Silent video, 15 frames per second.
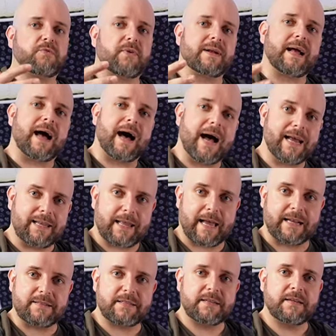we're trying to
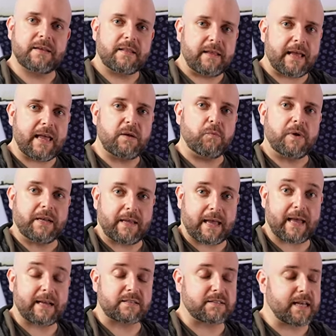highlight the InWin
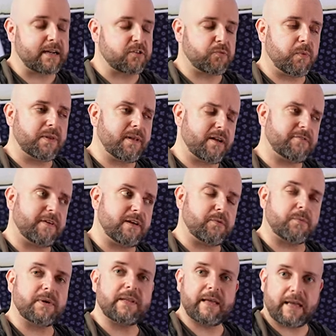case, and it's one that I
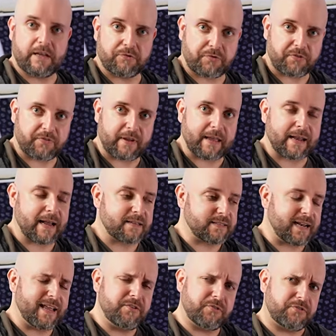find really interesting. It has
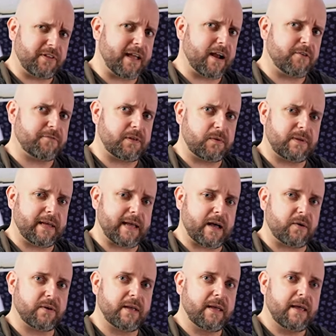an interesting airflow
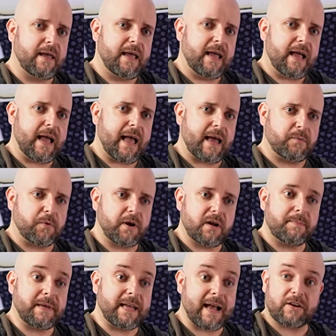layout, and we're
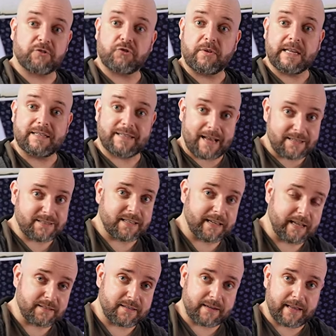gonna be actually testing
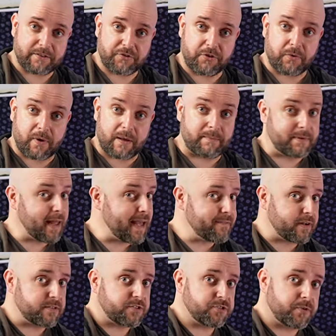it today too. I'm live
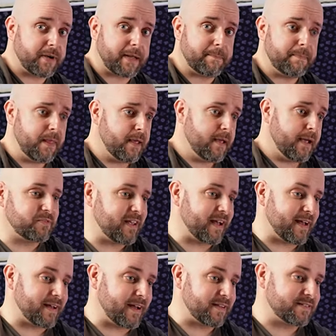on stream. Say
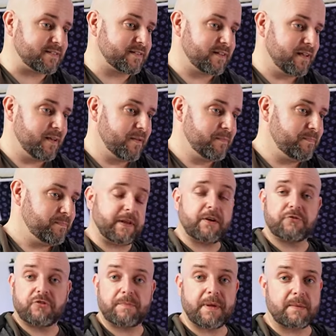hi, guys. This video
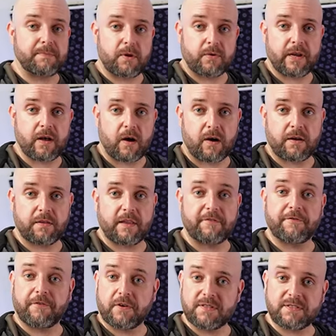should be uploading on the
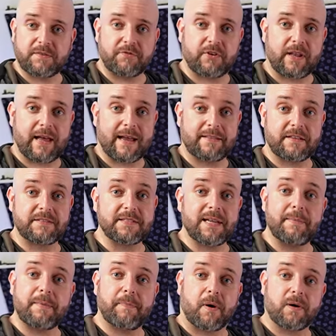1st of July. This is
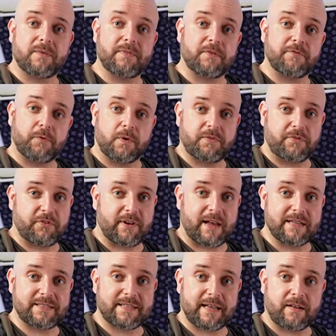gonna be part of their 4th of
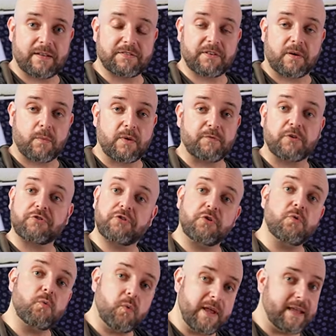July sale. It's gonna run for
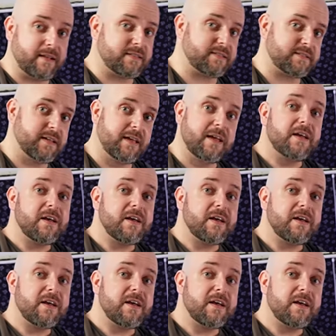two weeks.